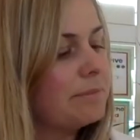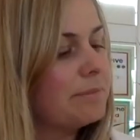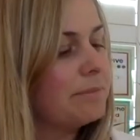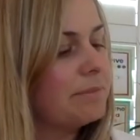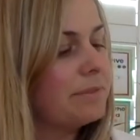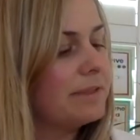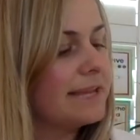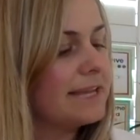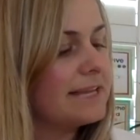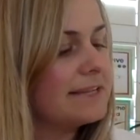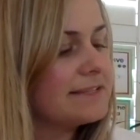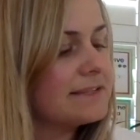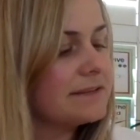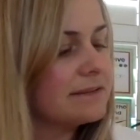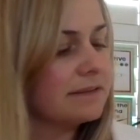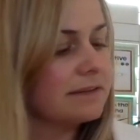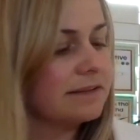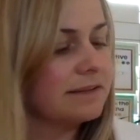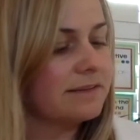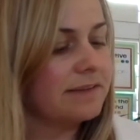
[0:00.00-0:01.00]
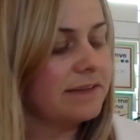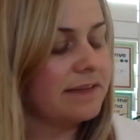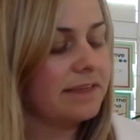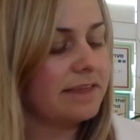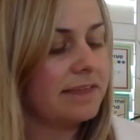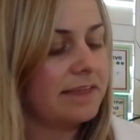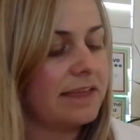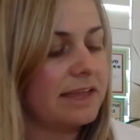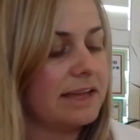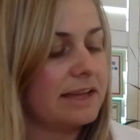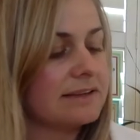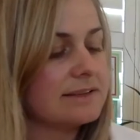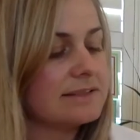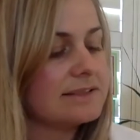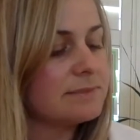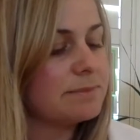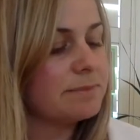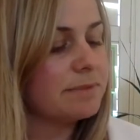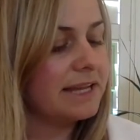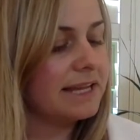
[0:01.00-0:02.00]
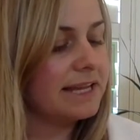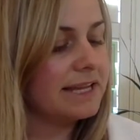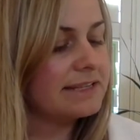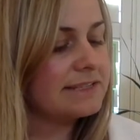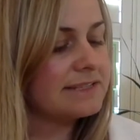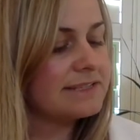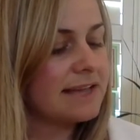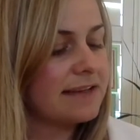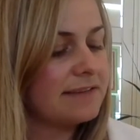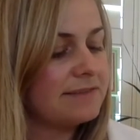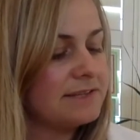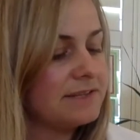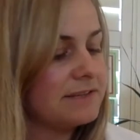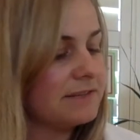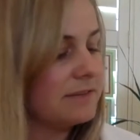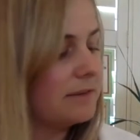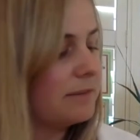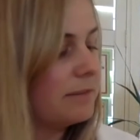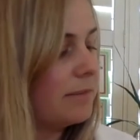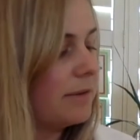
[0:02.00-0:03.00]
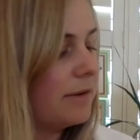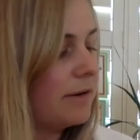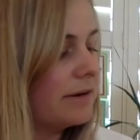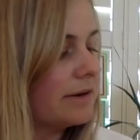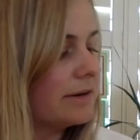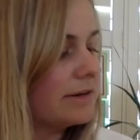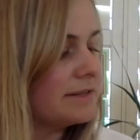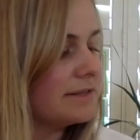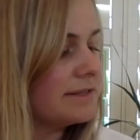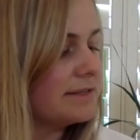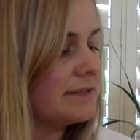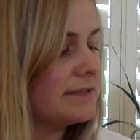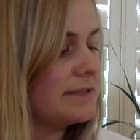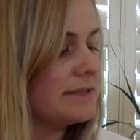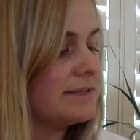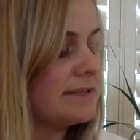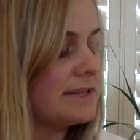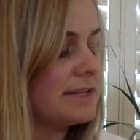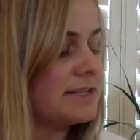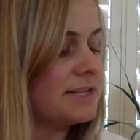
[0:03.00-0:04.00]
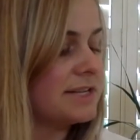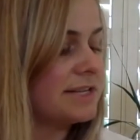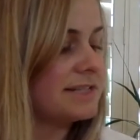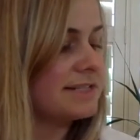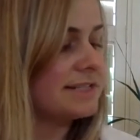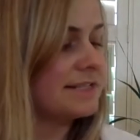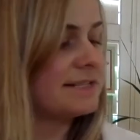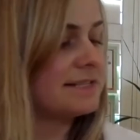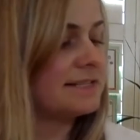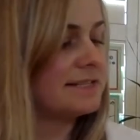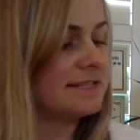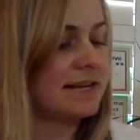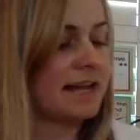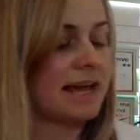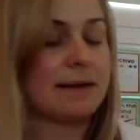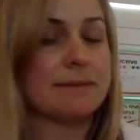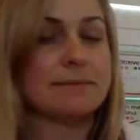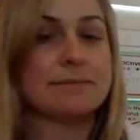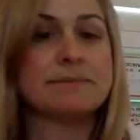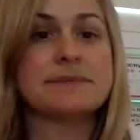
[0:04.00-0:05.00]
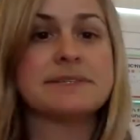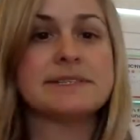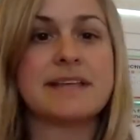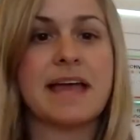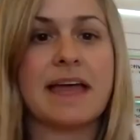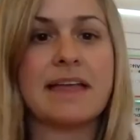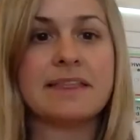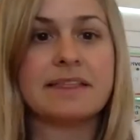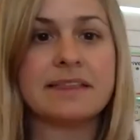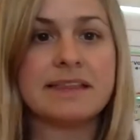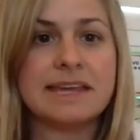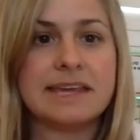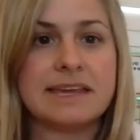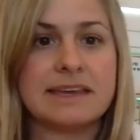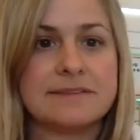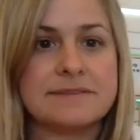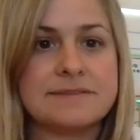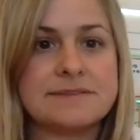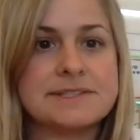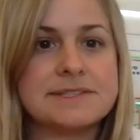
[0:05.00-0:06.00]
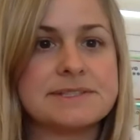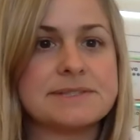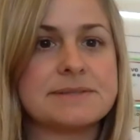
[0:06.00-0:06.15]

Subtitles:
Plants are living things. Plants have different parts, such as stems and leaves.